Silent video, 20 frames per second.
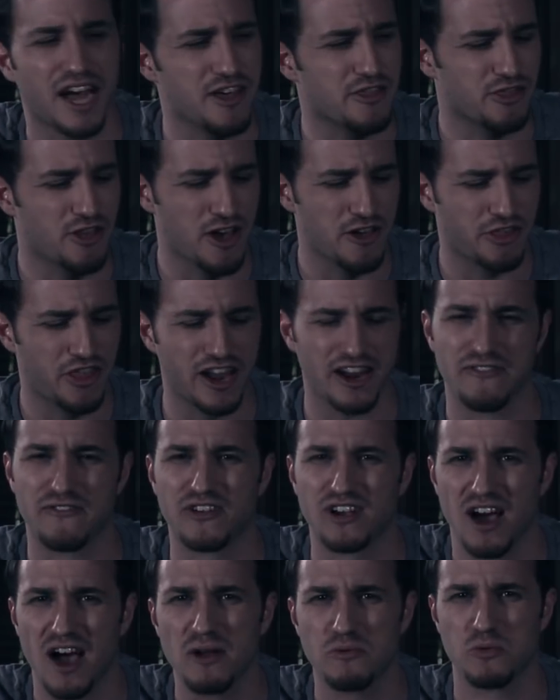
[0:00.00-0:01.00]
I thought that
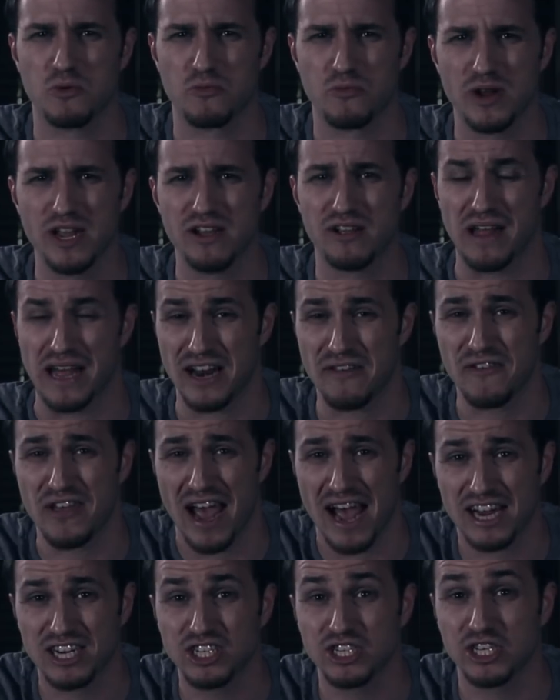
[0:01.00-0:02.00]
if God were real and if
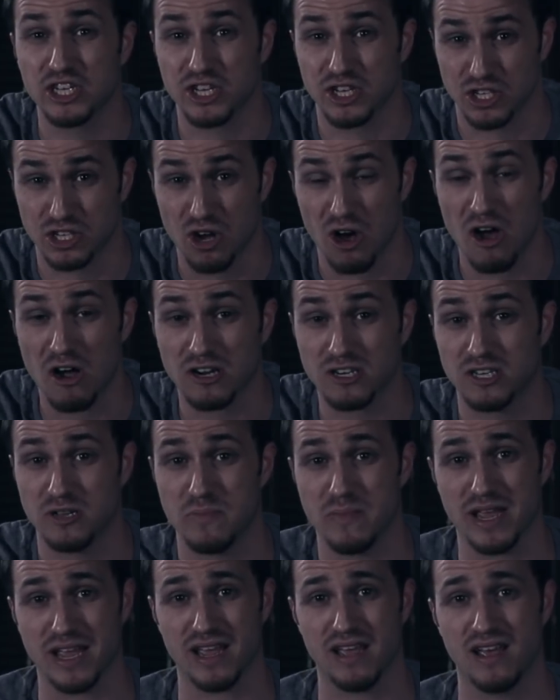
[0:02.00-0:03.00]
He actually could talk
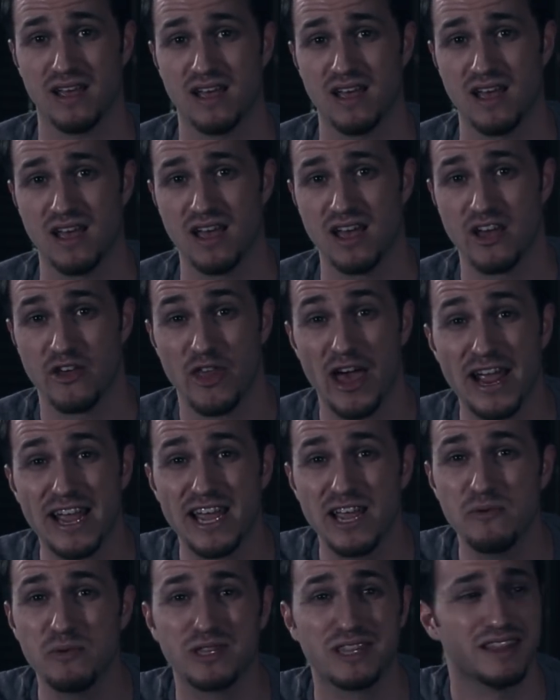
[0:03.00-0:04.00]
to me, that
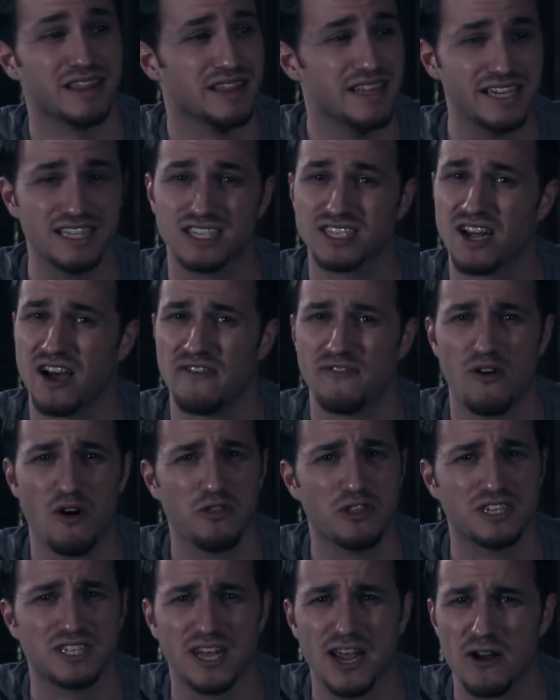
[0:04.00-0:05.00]
He would list off
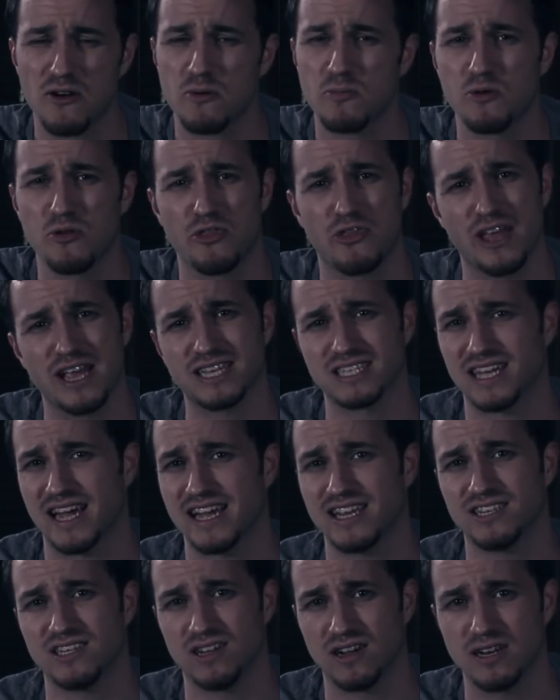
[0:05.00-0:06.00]
all the terrible things
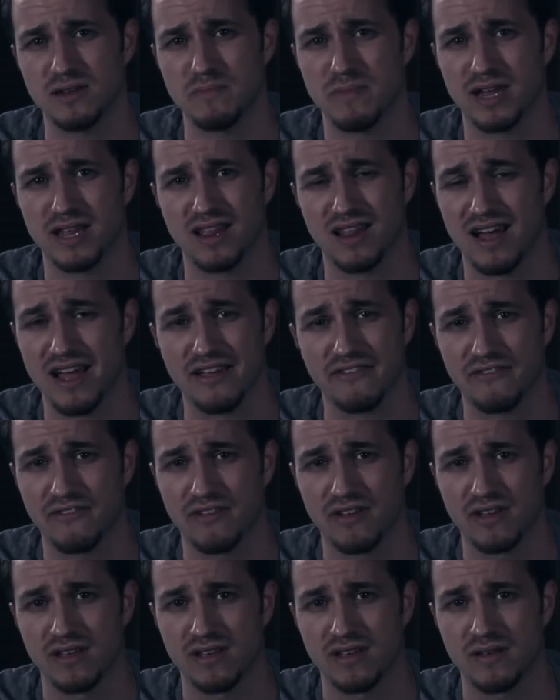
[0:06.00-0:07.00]
I had done in my
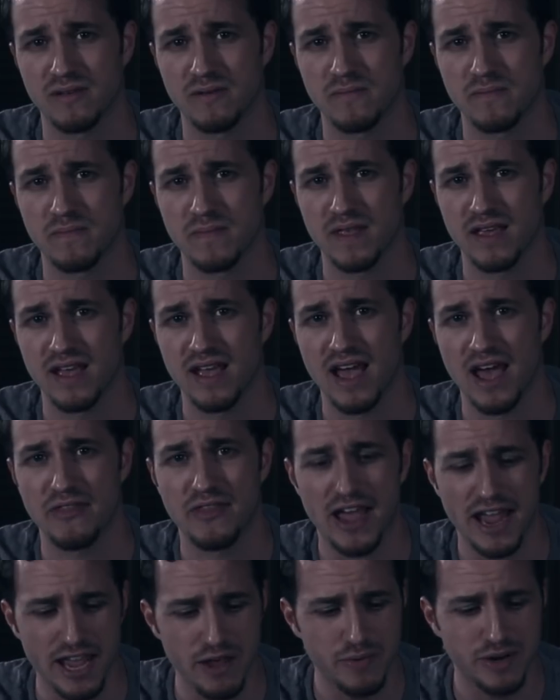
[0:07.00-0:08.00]
life.
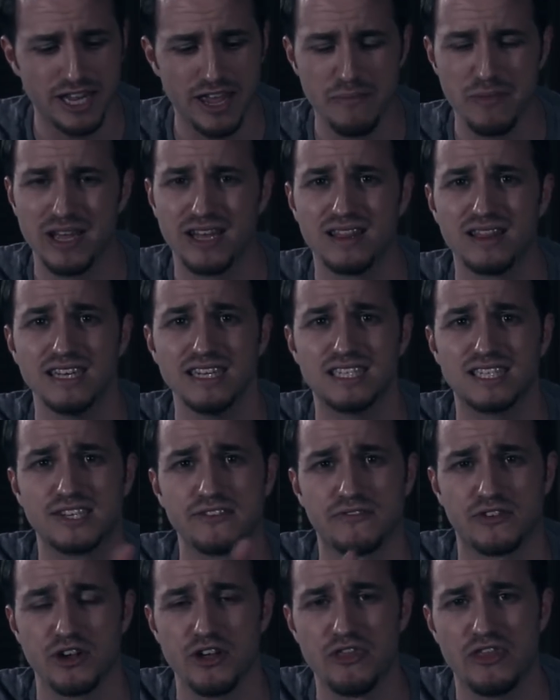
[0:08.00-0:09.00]
And that He would give me a list
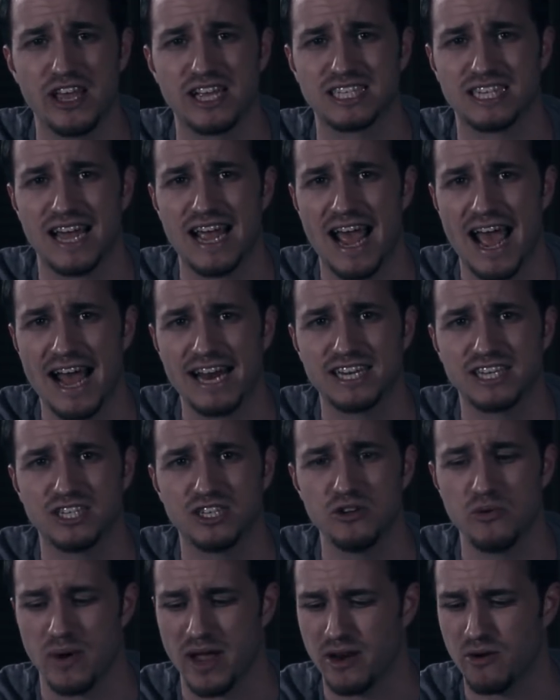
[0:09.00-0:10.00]
of good things I had to
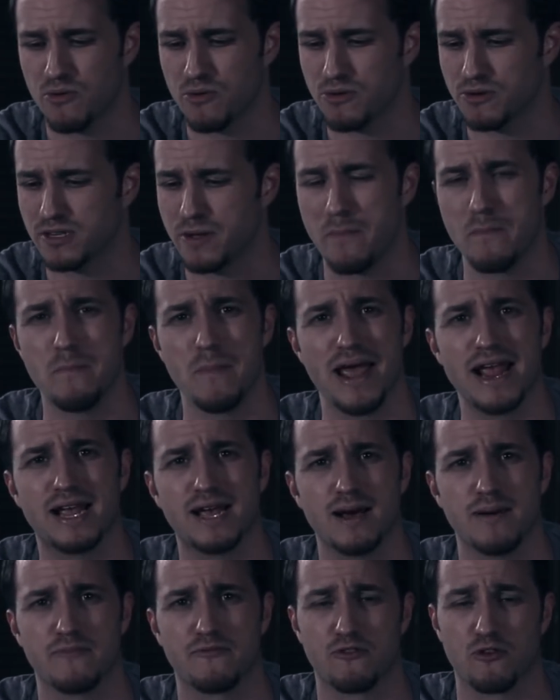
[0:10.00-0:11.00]
do in order to
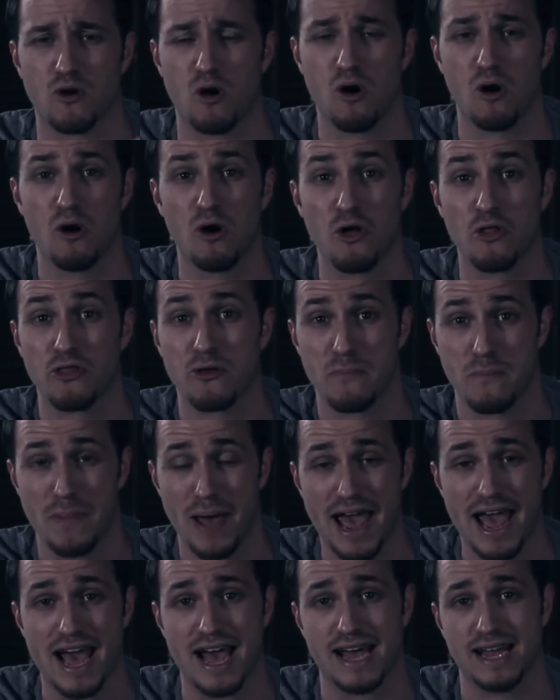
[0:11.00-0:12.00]
make up for all the
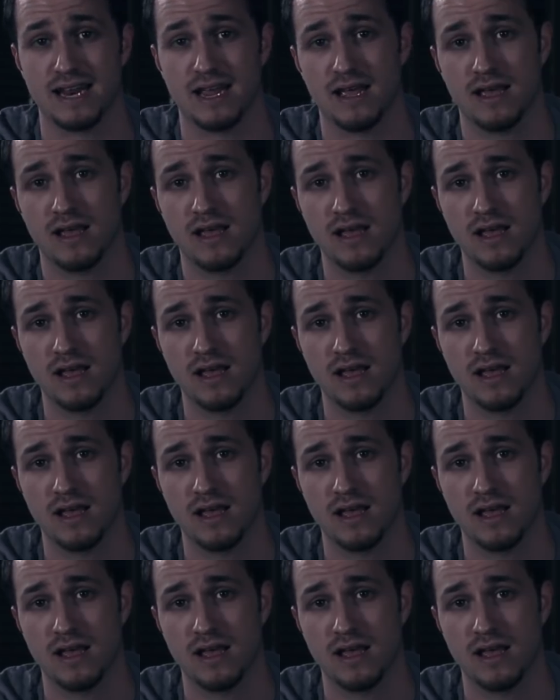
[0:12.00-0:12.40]
bad.